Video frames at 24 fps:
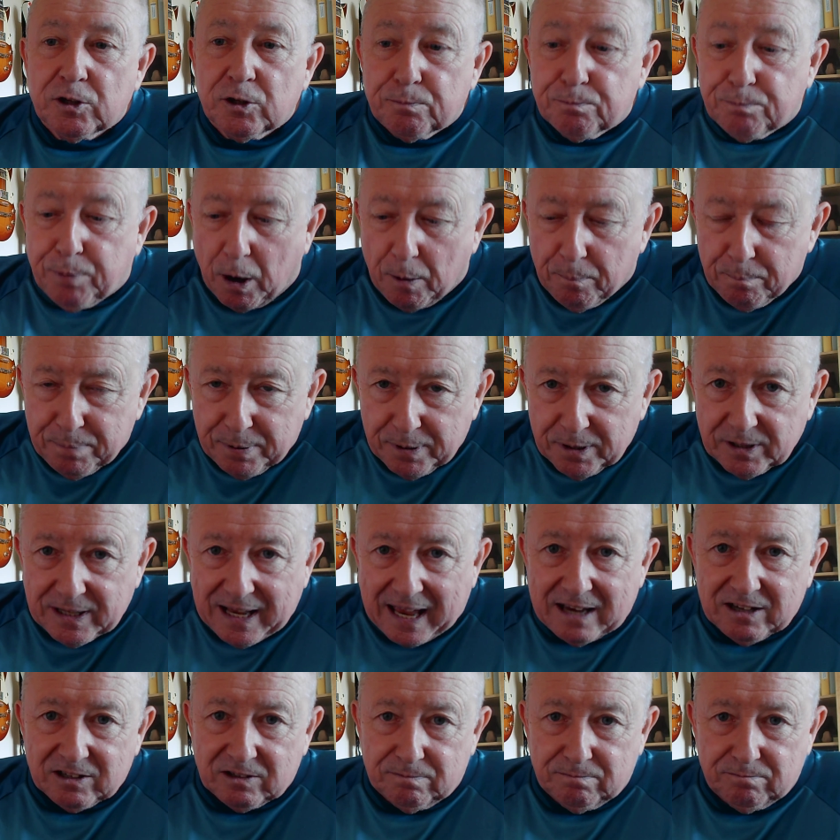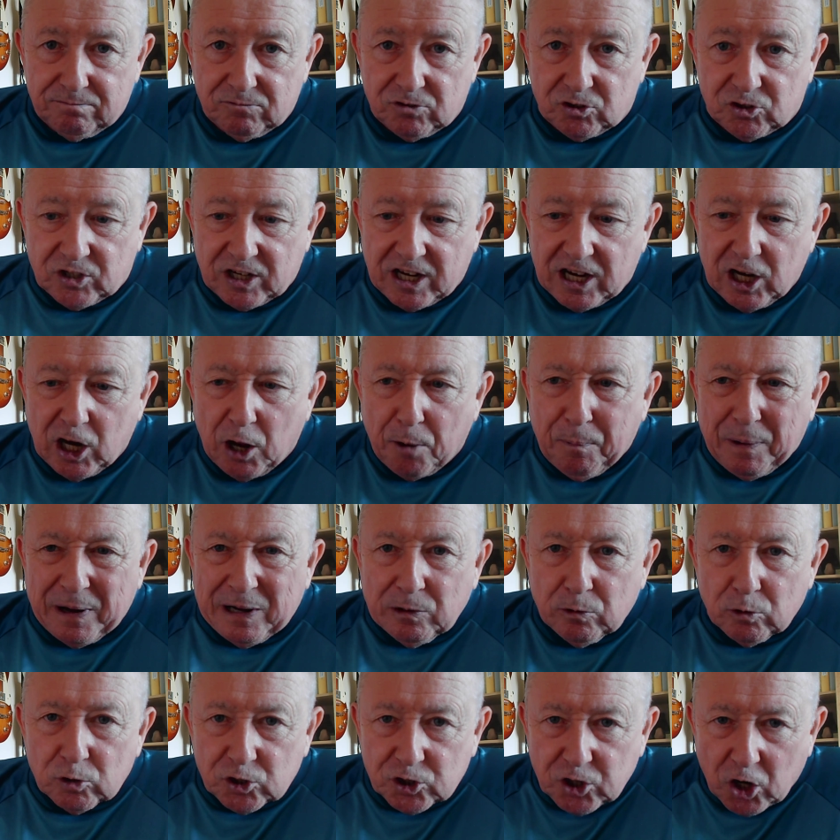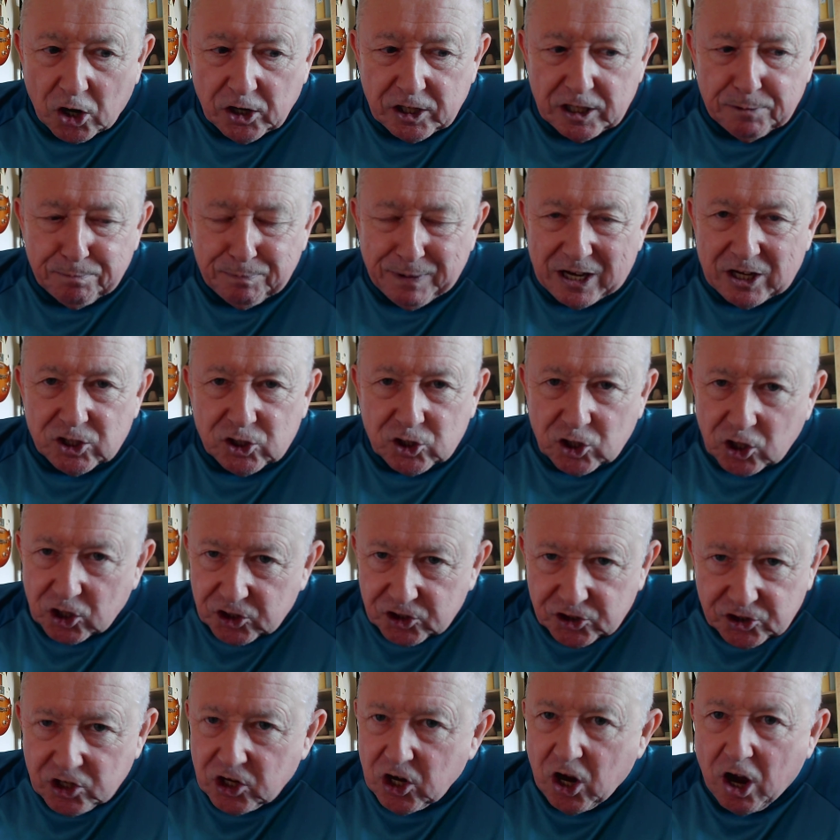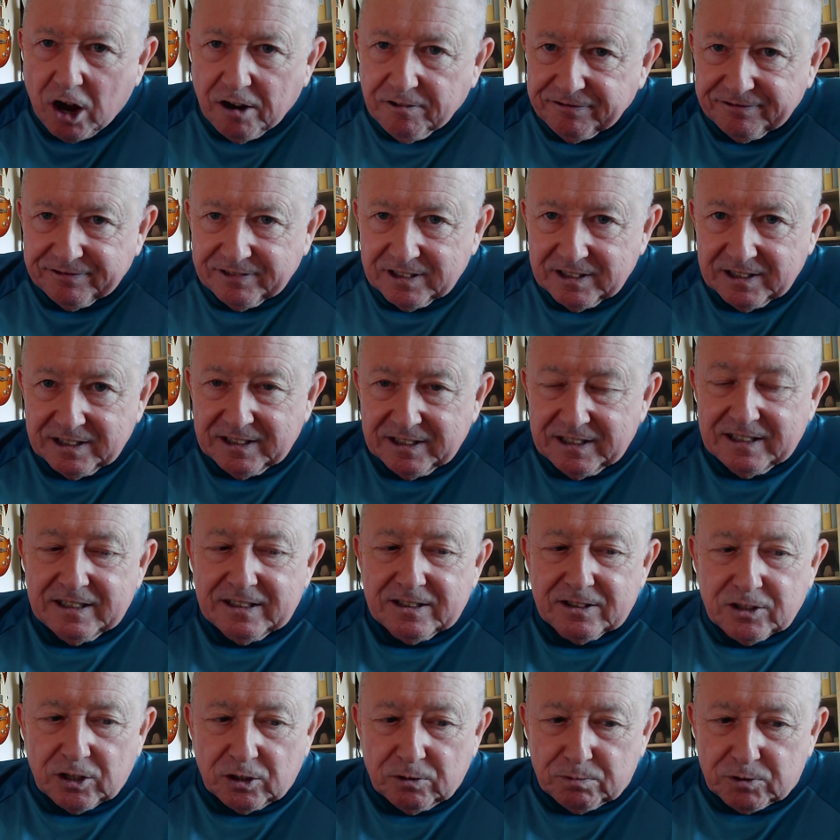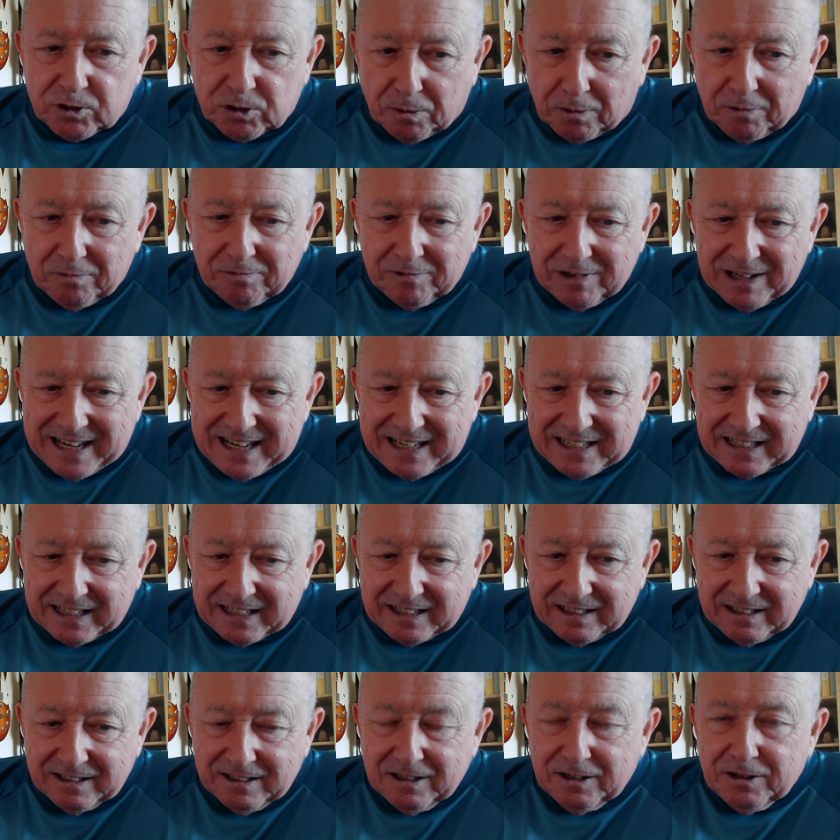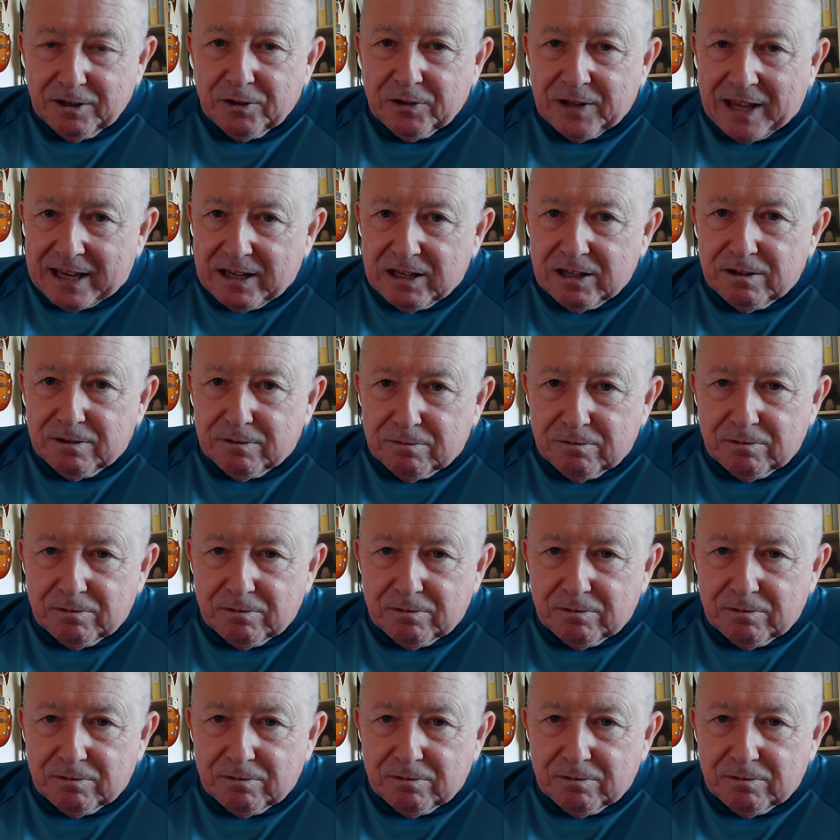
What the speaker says: pumping that seal up a little tiny bit, just enough to start it from leaking. I